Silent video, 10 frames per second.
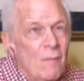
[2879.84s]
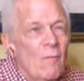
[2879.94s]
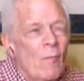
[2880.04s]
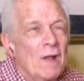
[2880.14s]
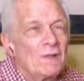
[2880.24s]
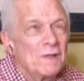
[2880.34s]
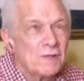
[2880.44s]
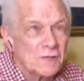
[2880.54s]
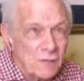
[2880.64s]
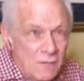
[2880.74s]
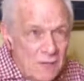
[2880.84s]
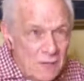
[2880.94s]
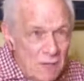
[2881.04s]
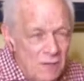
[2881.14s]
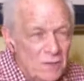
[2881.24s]
wants us to
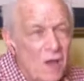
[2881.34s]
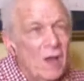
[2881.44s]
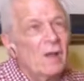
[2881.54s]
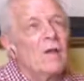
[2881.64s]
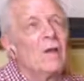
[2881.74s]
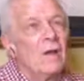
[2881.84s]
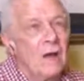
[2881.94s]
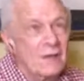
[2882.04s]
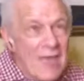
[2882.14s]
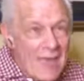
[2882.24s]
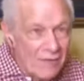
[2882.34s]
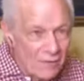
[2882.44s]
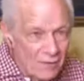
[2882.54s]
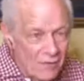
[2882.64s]
be young again,